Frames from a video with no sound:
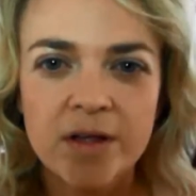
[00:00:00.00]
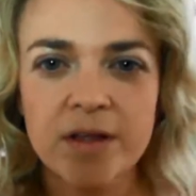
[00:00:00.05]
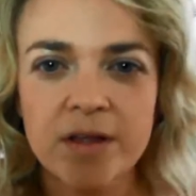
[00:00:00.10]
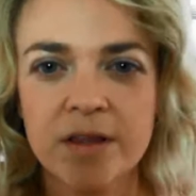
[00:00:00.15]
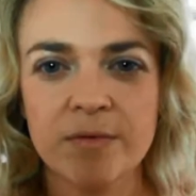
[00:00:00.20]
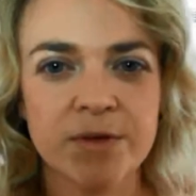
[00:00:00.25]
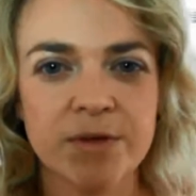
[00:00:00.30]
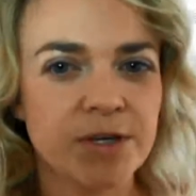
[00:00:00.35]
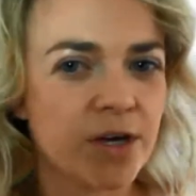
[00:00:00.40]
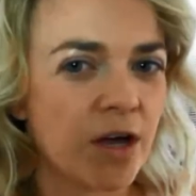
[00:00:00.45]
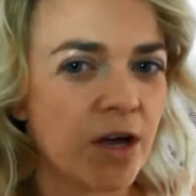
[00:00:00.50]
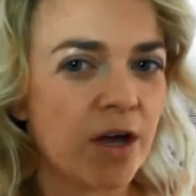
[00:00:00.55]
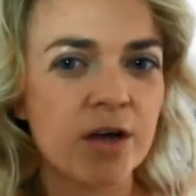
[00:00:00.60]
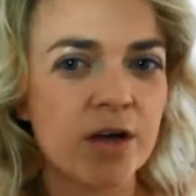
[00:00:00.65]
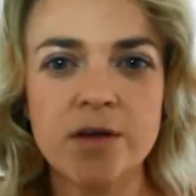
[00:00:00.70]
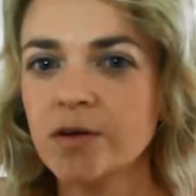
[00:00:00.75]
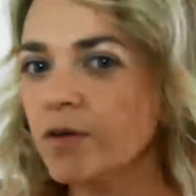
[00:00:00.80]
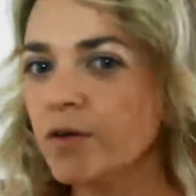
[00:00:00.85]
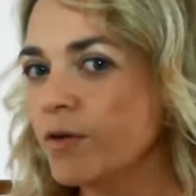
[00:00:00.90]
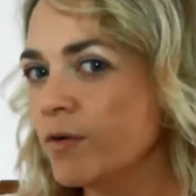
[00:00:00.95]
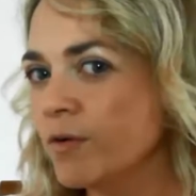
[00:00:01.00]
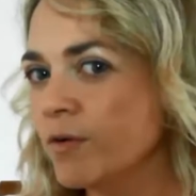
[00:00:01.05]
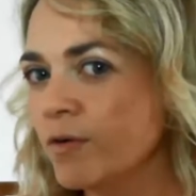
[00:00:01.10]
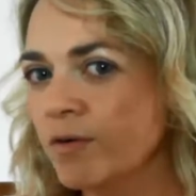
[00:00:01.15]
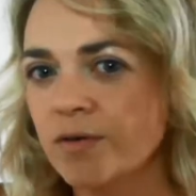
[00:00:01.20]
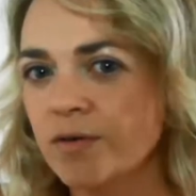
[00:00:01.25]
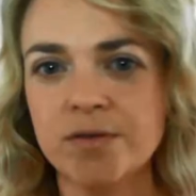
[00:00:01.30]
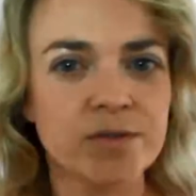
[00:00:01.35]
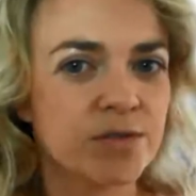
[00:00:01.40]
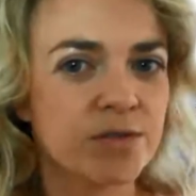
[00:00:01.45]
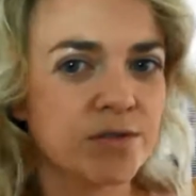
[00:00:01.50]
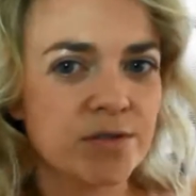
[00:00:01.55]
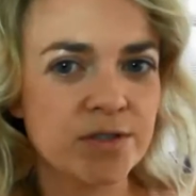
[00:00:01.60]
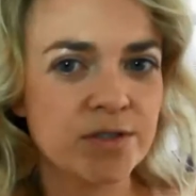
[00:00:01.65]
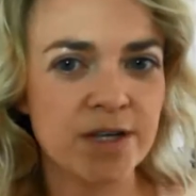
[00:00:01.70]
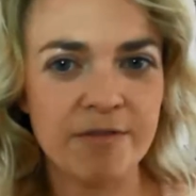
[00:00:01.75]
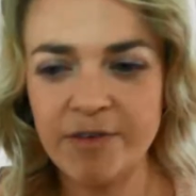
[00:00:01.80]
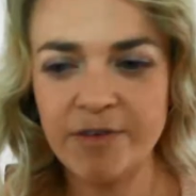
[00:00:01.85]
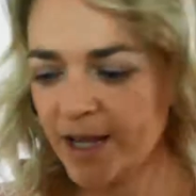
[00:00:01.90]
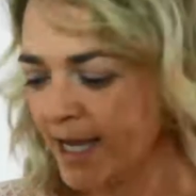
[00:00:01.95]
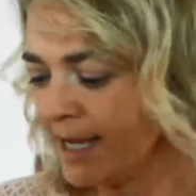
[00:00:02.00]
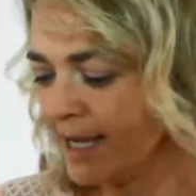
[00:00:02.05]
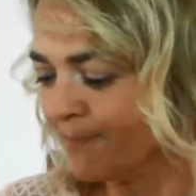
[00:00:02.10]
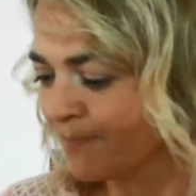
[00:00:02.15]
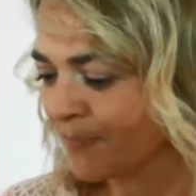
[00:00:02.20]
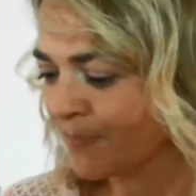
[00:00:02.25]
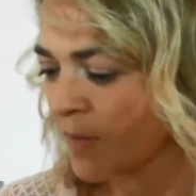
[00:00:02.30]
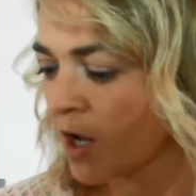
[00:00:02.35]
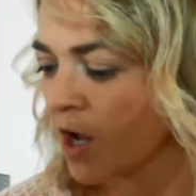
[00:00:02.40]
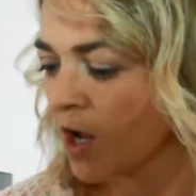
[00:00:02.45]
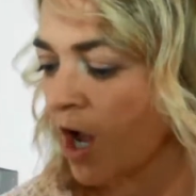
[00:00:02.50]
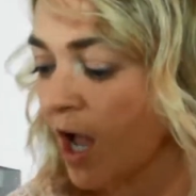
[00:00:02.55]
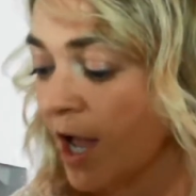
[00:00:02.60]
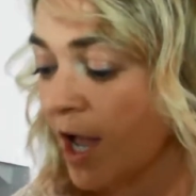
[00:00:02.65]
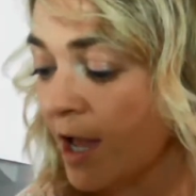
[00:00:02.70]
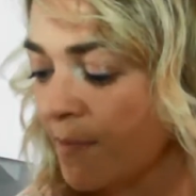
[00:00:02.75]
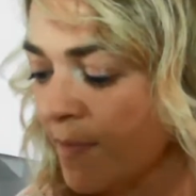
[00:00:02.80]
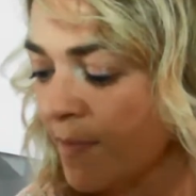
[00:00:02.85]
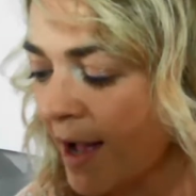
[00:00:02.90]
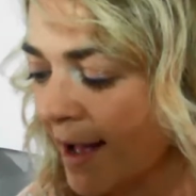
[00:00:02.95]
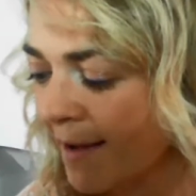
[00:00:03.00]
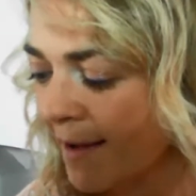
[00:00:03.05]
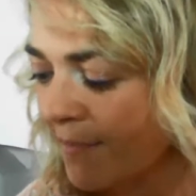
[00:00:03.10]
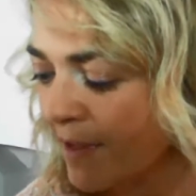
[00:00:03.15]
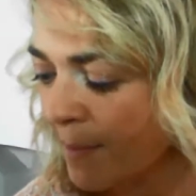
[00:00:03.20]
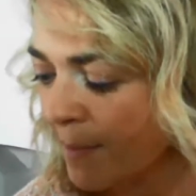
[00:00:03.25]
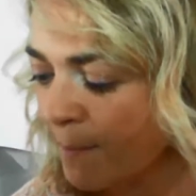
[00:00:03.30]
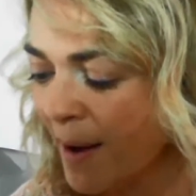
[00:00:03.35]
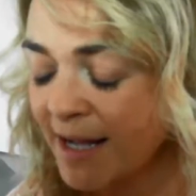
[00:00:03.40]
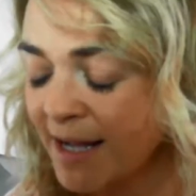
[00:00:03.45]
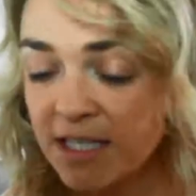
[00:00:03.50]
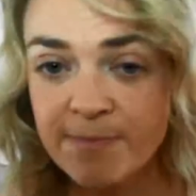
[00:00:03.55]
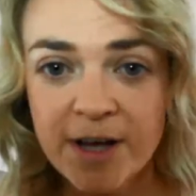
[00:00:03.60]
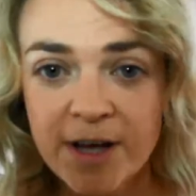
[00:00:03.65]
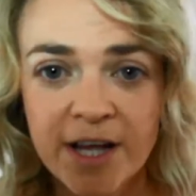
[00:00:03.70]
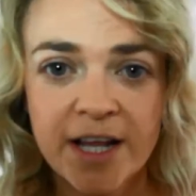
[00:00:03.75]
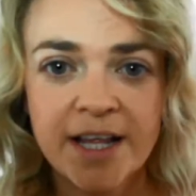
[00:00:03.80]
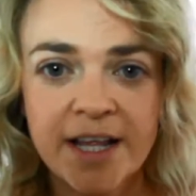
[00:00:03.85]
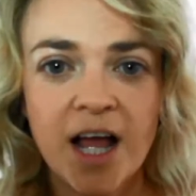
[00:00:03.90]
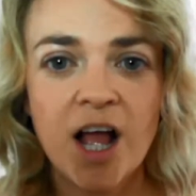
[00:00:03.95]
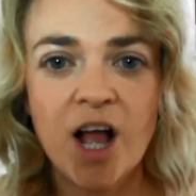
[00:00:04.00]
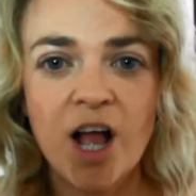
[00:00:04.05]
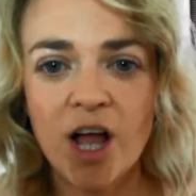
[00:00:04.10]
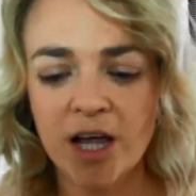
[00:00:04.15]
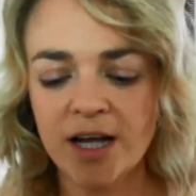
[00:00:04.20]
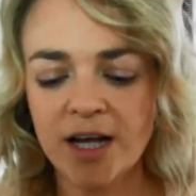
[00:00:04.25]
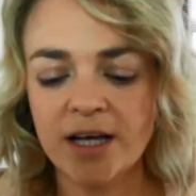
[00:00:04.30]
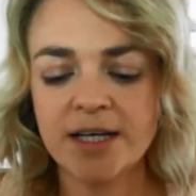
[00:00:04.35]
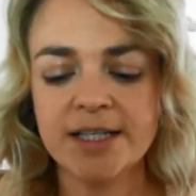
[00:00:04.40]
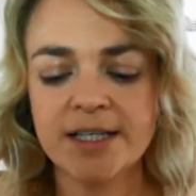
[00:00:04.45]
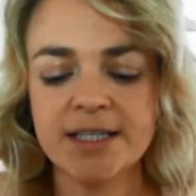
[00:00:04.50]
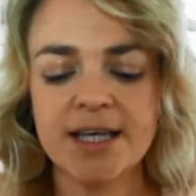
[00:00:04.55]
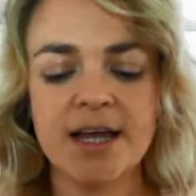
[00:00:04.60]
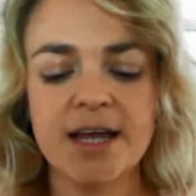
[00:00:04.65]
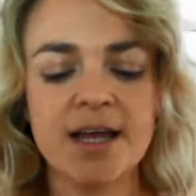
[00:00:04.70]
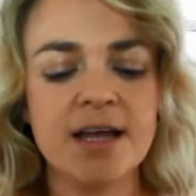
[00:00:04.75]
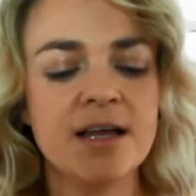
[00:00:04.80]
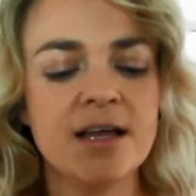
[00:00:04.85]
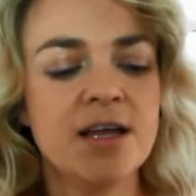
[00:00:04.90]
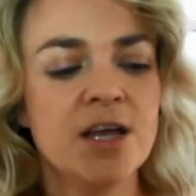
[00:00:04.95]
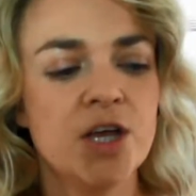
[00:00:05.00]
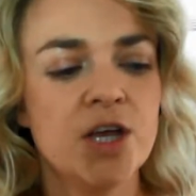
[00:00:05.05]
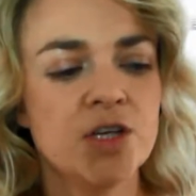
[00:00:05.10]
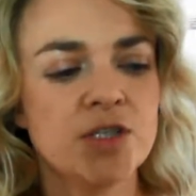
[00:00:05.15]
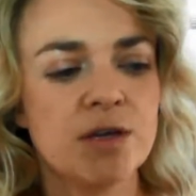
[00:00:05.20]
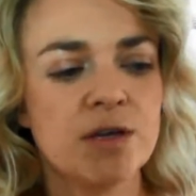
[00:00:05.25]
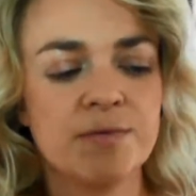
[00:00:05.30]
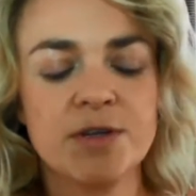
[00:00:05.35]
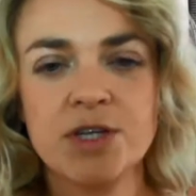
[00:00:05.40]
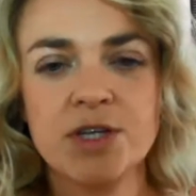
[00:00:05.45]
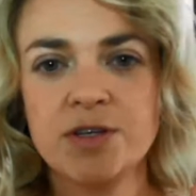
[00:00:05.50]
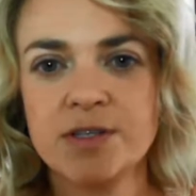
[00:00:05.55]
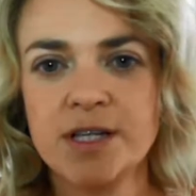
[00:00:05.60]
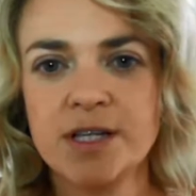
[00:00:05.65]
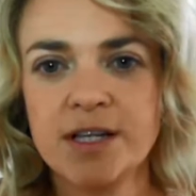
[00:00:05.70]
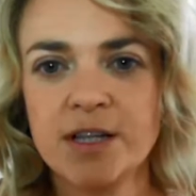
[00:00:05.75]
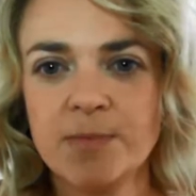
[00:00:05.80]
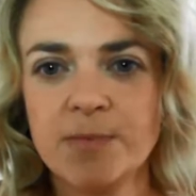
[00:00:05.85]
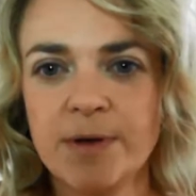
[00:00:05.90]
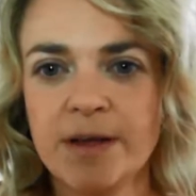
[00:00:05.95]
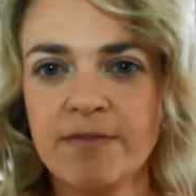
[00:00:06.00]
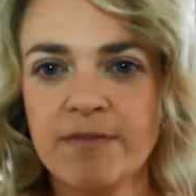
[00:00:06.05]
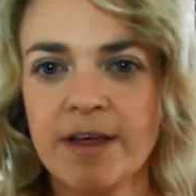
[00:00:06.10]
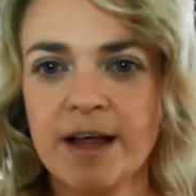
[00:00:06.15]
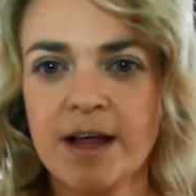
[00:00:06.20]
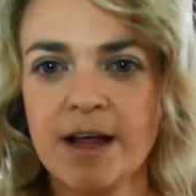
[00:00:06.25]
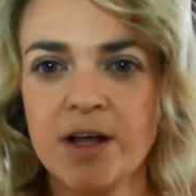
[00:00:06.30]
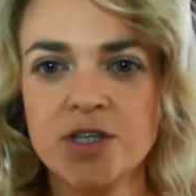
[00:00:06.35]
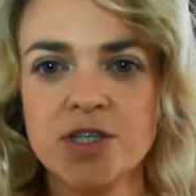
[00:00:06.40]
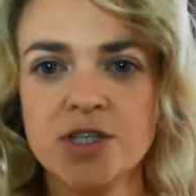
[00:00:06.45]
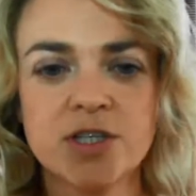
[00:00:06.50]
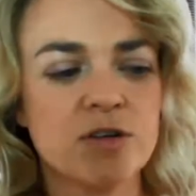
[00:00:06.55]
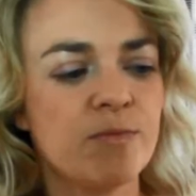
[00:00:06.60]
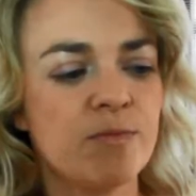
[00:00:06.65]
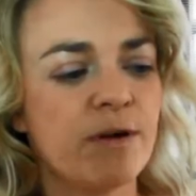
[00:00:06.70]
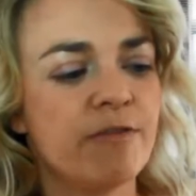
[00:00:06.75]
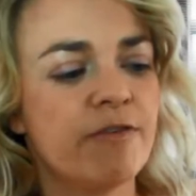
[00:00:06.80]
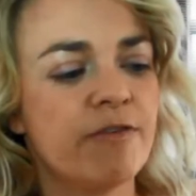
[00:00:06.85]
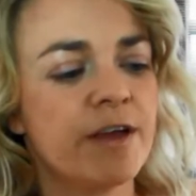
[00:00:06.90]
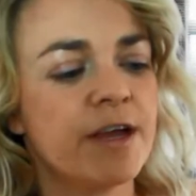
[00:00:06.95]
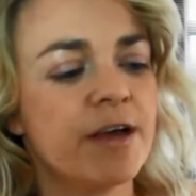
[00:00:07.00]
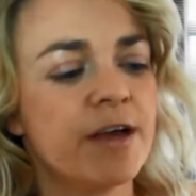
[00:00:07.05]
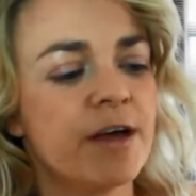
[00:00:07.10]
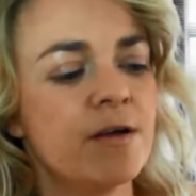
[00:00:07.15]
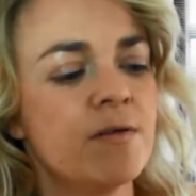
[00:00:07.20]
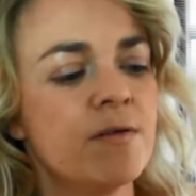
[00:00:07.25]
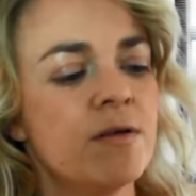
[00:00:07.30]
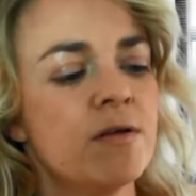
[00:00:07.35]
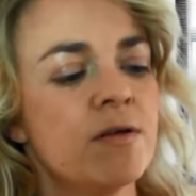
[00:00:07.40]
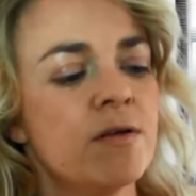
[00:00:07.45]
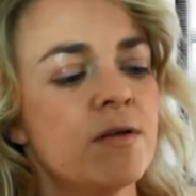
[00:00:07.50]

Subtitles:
There we go, lovely. And then back to my highlighter. So I'm going to use a little bit of that just on my finger.